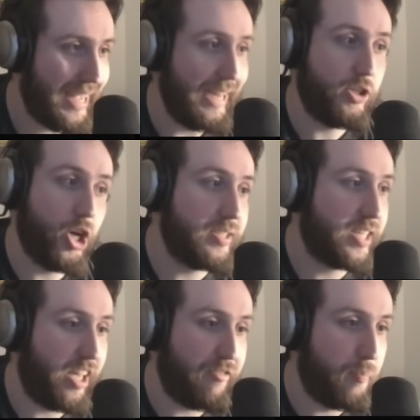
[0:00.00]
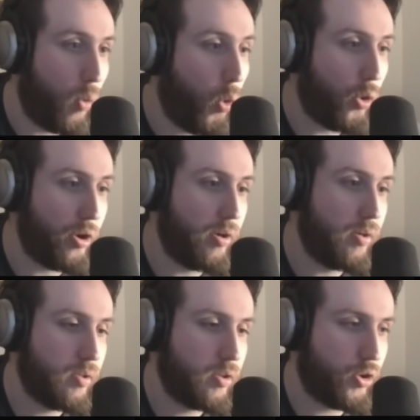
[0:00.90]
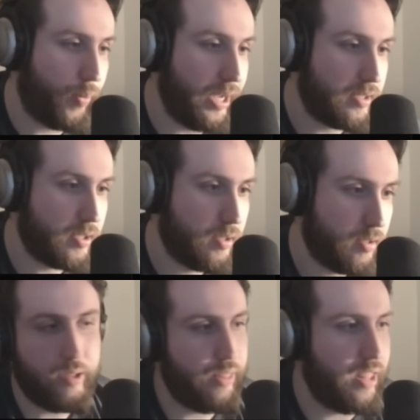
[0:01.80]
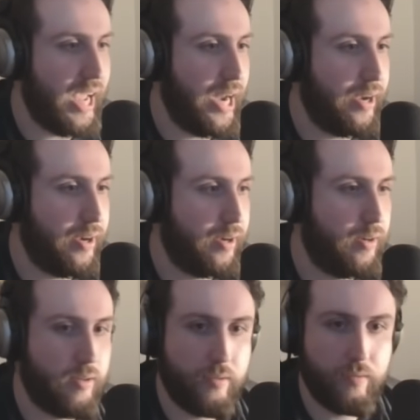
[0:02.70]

It does give more crit than